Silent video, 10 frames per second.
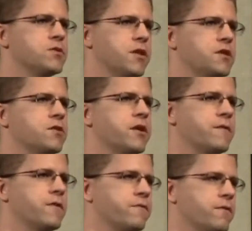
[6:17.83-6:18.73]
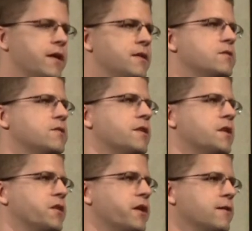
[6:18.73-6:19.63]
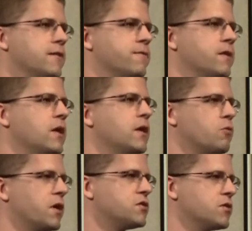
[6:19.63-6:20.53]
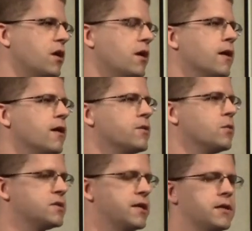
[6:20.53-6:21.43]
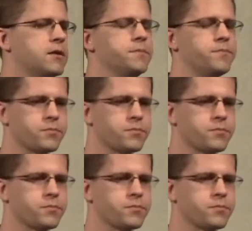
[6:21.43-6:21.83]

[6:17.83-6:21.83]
So they took care of our flights, they took care of rental car and a hotel,